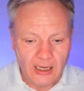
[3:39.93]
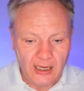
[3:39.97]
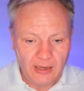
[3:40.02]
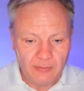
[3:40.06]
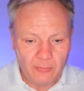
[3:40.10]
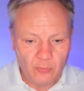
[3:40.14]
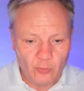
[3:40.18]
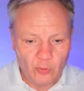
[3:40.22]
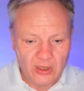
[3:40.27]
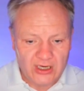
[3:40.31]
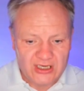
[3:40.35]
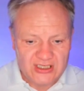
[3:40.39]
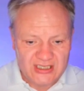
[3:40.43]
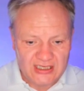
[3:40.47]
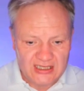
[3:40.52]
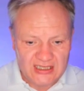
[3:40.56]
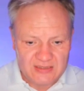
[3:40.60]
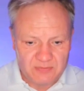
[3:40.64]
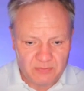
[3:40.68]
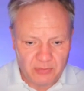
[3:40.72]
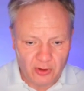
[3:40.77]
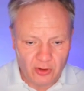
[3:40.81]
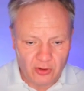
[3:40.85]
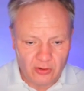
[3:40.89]
We can see this
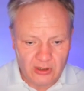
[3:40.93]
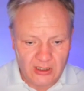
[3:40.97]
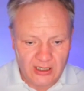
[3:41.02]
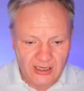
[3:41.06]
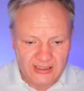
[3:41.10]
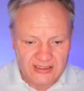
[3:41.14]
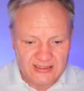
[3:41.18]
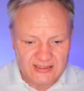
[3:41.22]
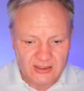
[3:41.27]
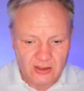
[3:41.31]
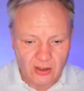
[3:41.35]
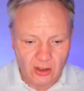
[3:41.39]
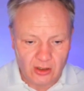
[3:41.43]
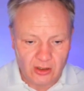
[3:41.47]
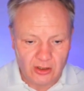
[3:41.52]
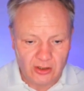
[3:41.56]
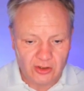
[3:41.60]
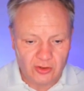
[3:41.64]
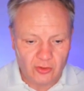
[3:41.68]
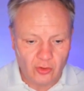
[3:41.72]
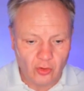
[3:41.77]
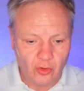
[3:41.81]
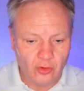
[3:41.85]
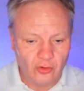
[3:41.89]
blue line,
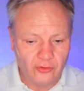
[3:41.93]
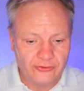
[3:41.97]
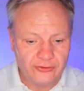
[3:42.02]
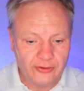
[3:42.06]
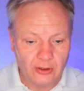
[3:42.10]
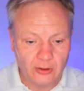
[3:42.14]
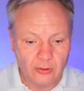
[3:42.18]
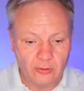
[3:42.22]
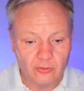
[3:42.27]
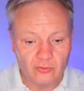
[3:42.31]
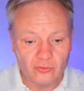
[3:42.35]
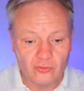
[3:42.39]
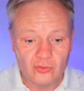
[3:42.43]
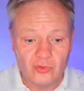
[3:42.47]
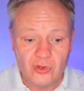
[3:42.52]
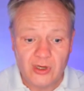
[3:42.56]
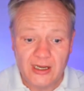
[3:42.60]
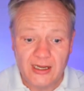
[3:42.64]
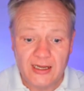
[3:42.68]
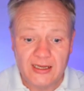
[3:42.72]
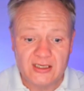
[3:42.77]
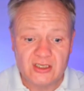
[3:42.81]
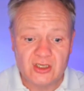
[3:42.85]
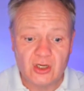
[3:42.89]
Scotland, also
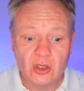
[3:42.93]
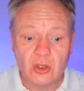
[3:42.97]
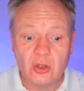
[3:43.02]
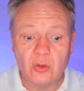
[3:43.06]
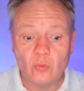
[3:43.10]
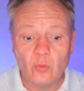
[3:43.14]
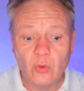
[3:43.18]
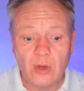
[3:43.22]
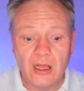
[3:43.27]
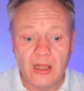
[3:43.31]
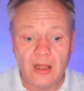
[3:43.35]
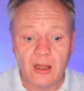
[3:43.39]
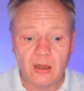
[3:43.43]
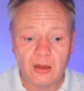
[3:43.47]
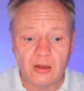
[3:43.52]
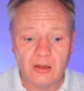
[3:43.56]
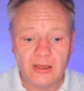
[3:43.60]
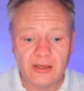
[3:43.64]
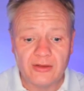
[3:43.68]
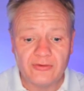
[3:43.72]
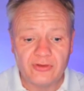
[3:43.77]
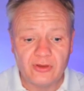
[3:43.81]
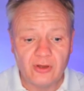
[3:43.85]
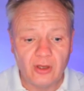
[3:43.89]
really doing well.
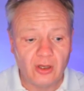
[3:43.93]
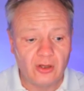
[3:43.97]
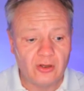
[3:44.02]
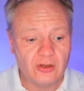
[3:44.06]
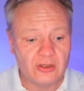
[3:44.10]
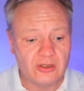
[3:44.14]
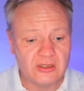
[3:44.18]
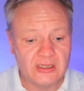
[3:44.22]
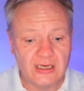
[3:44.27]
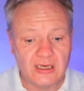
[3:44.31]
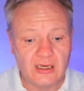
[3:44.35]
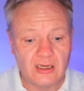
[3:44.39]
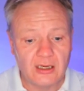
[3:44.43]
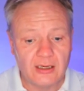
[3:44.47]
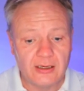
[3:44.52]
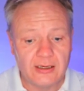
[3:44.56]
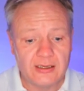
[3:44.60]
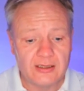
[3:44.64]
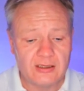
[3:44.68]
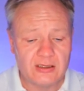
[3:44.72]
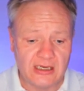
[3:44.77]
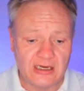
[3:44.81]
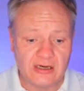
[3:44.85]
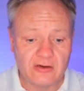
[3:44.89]
It's not
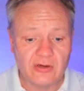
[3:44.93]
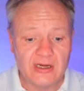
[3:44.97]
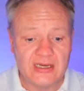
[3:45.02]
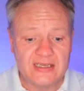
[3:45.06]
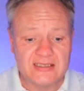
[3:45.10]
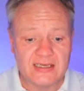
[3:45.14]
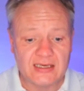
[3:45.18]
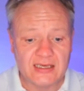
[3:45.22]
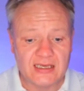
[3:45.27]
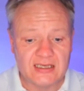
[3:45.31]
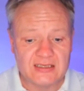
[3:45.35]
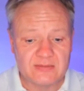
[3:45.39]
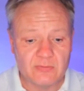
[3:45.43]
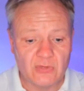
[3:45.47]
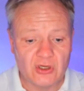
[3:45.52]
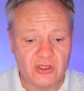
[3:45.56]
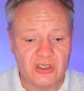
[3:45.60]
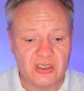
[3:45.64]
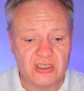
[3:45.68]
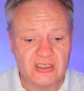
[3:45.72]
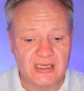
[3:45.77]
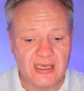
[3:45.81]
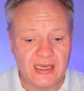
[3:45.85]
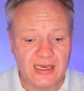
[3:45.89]
decreasing as
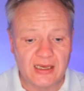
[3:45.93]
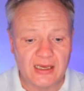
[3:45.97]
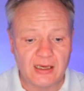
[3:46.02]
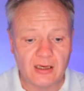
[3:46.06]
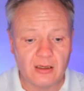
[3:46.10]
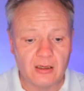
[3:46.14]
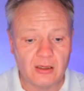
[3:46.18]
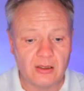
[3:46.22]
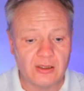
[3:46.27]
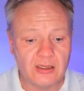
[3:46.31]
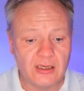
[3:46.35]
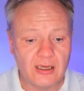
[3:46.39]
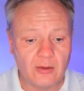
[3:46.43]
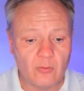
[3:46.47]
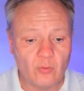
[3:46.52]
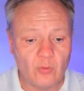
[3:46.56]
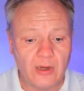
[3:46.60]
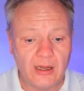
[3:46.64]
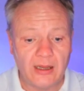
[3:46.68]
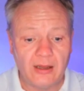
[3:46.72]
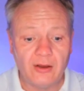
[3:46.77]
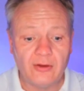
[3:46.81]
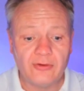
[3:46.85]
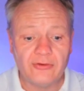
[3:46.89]
much as England and
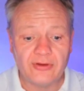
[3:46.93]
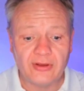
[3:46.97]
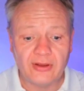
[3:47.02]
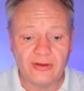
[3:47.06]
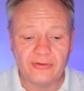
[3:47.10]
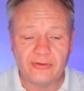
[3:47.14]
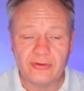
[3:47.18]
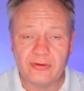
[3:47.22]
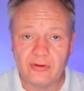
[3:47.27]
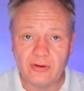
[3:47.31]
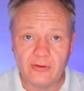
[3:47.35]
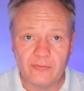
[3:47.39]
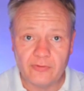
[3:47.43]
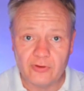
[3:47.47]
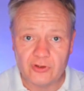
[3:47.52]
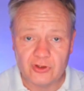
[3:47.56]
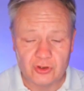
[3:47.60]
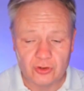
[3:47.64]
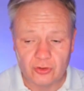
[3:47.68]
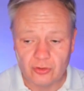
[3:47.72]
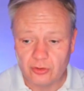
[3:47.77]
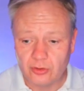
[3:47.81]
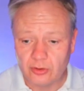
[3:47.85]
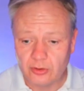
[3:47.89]
Wales is, for
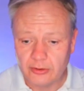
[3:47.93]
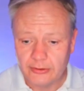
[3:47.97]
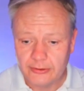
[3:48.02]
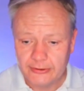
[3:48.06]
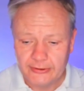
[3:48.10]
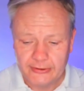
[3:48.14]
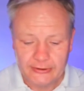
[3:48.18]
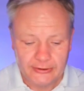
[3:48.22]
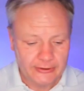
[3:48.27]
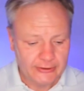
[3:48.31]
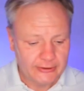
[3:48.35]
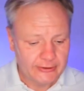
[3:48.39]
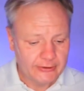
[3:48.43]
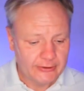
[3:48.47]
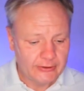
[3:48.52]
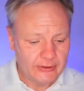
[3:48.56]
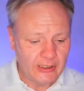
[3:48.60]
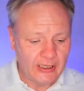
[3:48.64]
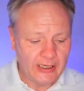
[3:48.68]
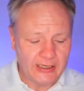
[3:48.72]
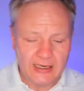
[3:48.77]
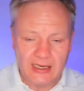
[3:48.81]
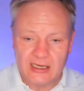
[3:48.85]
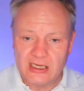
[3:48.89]
sure.
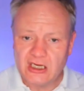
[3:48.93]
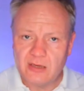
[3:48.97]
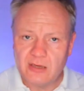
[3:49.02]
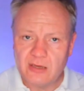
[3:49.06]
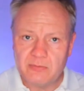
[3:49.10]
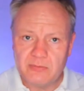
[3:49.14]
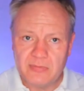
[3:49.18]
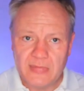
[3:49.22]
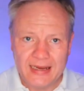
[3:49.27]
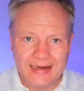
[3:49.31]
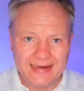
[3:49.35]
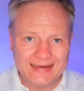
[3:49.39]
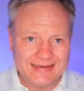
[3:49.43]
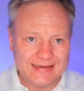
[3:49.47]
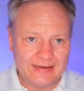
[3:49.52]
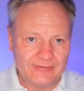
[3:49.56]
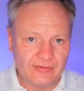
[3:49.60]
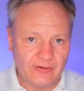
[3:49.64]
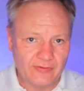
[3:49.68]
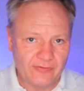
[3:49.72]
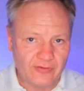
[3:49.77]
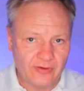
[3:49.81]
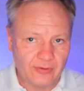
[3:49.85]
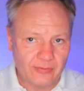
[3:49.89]
Again, you may
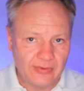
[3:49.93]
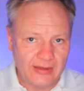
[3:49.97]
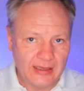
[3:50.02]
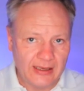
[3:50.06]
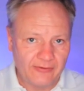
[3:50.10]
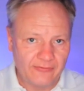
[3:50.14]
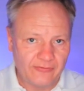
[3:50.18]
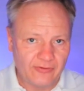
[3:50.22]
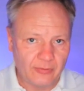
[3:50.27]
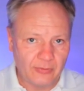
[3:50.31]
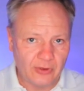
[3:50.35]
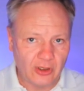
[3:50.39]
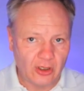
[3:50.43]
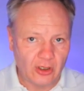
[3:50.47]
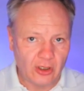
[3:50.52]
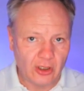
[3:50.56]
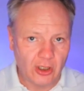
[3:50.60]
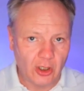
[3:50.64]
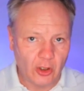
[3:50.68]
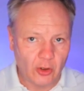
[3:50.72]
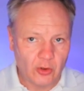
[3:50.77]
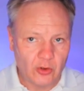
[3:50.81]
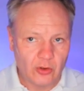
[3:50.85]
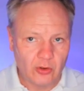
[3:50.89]
differ from that, from your
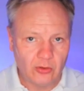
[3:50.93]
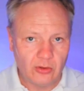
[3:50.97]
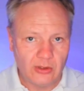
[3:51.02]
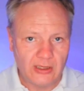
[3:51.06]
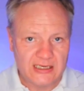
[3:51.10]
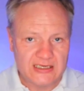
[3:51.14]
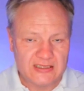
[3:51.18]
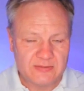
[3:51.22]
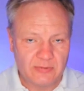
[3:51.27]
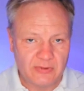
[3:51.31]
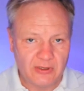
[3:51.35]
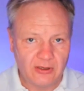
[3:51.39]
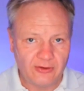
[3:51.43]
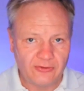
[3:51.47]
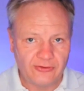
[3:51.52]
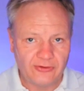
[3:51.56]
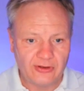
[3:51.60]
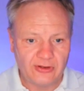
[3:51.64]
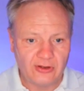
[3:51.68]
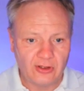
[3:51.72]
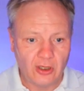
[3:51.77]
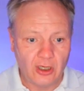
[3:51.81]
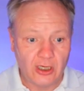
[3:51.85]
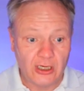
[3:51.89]
local experience
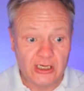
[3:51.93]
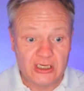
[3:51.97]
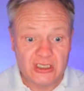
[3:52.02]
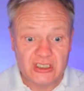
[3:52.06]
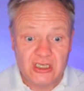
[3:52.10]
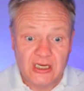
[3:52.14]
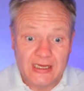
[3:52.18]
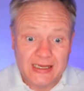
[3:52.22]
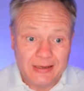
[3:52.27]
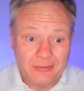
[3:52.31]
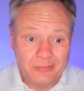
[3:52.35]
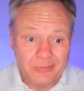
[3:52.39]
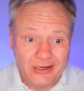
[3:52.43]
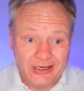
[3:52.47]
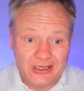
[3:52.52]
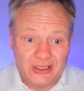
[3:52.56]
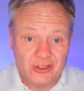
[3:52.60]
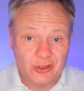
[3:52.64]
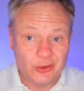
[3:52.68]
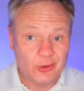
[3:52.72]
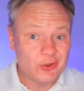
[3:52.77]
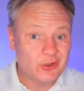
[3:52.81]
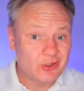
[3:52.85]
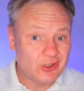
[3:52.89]
and knowledge. Please
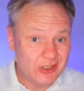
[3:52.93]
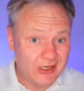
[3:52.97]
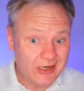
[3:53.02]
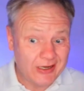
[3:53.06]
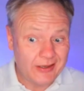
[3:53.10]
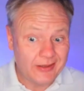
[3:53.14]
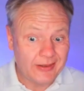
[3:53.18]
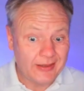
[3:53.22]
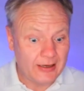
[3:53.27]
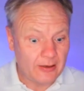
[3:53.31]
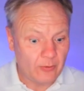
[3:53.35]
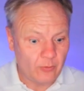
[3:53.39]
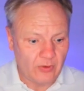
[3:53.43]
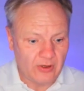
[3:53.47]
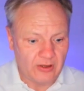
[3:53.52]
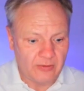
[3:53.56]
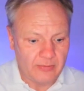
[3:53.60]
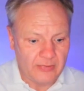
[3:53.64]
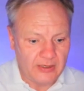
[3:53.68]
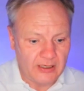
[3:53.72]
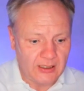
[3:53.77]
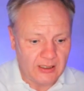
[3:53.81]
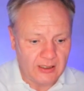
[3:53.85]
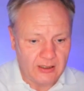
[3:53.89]
do share that with
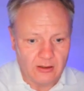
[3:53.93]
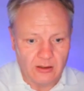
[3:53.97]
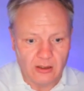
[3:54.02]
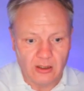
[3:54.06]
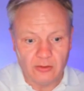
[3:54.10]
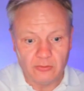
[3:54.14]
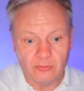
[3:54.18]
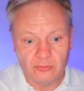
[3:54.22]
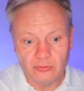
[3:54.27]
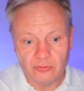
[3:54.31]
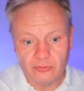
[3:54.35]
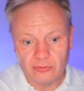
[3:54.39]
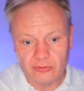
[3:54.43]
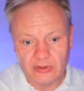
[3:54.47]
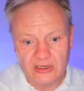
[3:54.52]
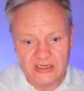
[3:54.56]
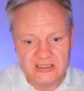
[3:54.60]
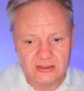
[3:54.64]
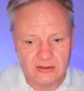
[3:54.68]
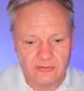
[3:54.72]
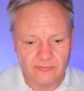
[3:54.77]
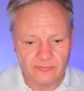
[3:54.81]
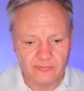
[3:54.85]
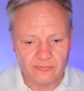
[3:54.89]
me and the
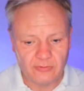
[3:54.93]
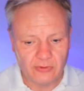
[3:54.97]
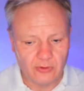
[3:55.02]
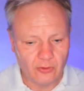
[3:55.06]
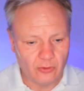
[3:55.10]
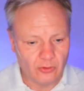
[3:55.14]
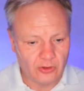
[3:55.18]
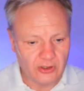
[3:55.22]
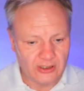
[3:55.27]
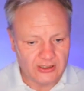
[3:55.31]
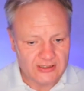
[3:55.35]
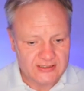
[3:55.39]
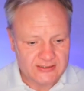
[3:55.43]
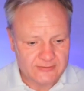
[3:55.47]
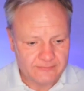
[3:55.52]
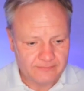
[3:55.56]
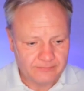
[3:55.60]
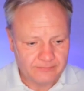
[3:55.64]
rest of the audience.